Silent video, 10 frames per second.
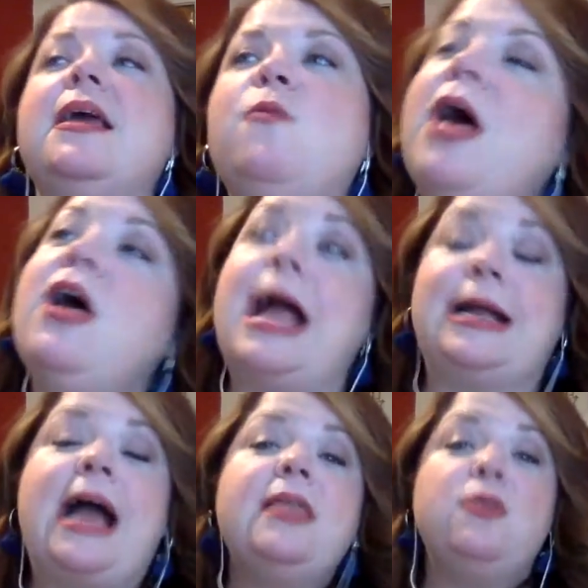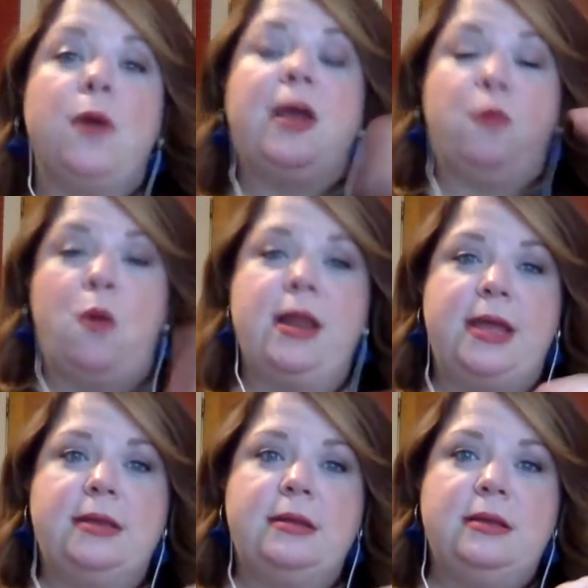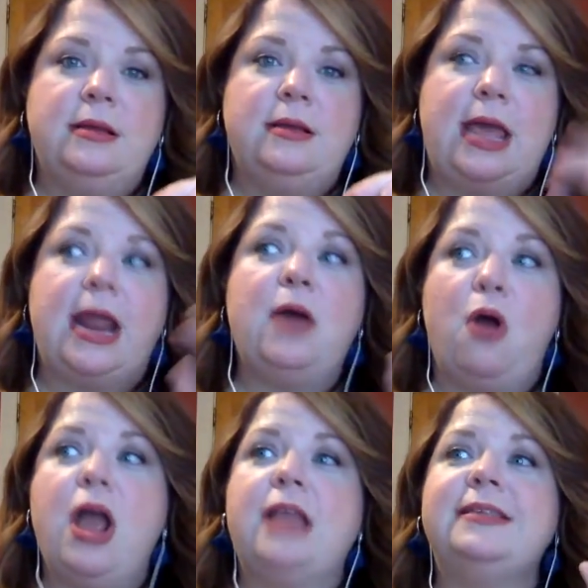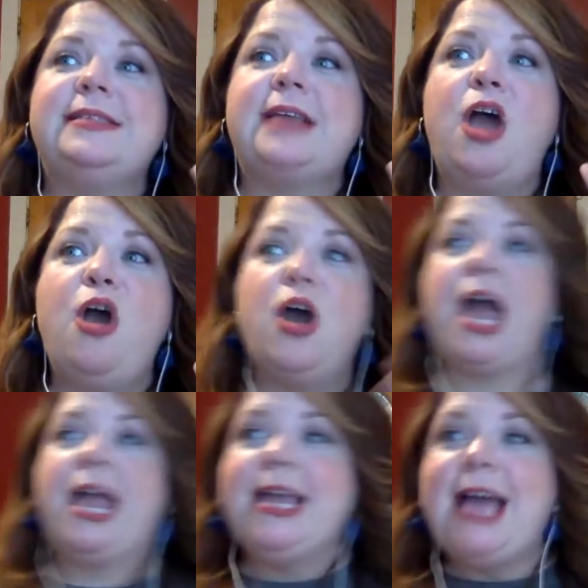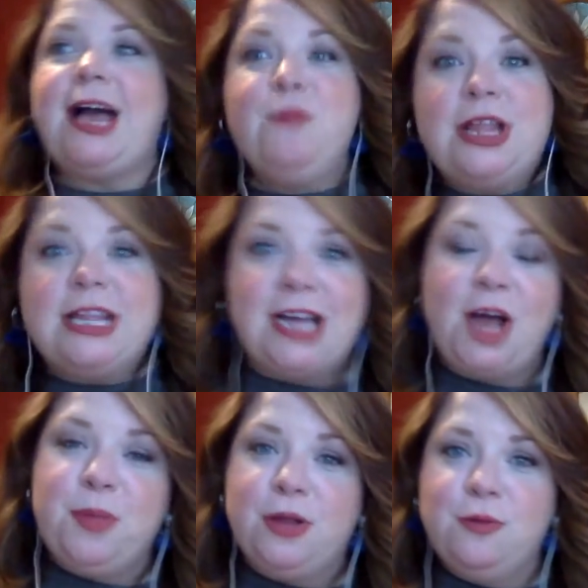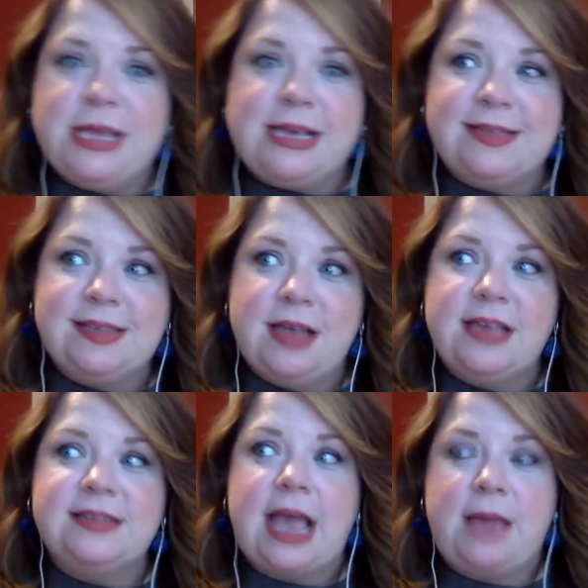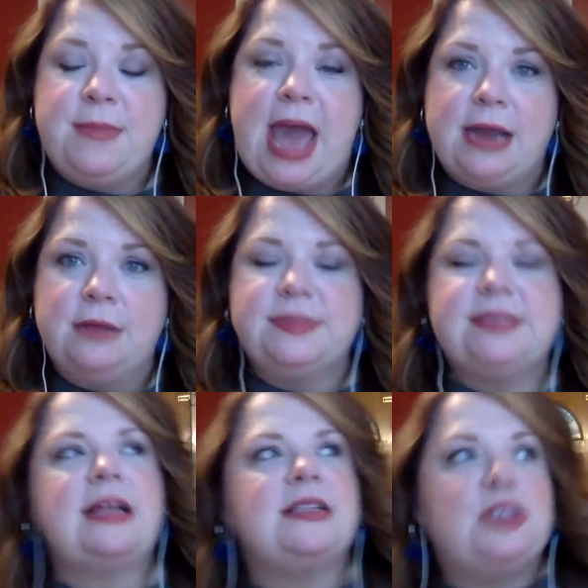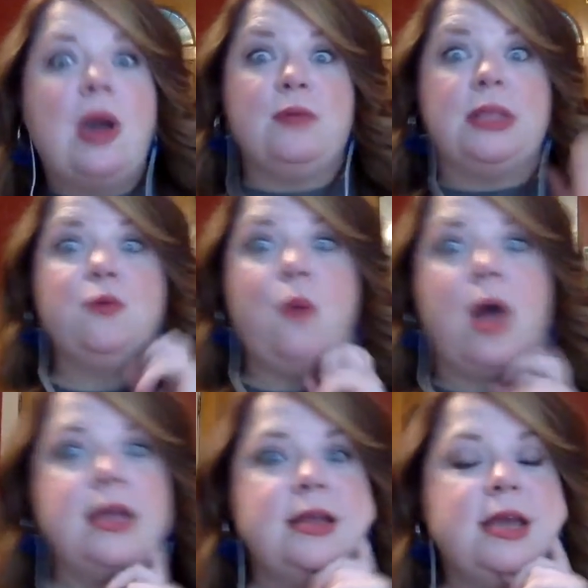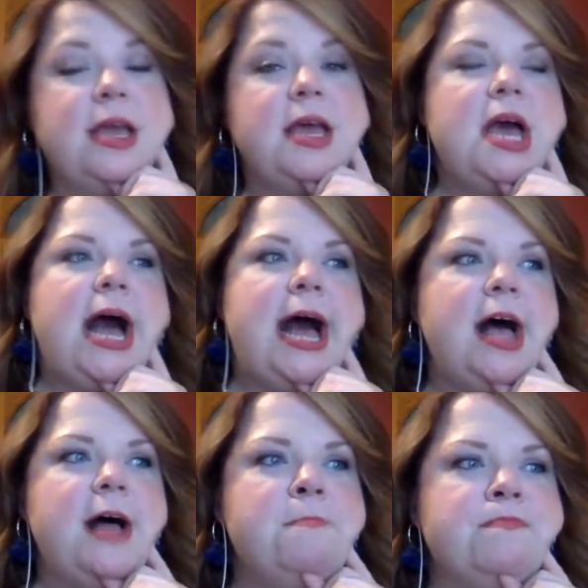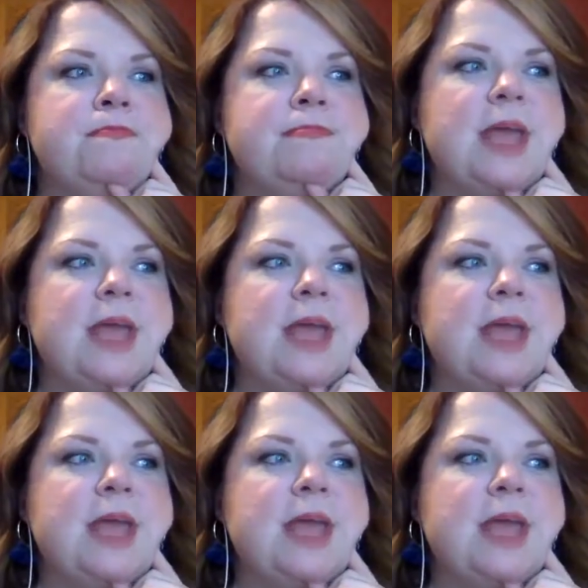Well, I got the one I wanted, or at least I will in a couple of weeks. Is Amy Adams. That's who I really wanted. Are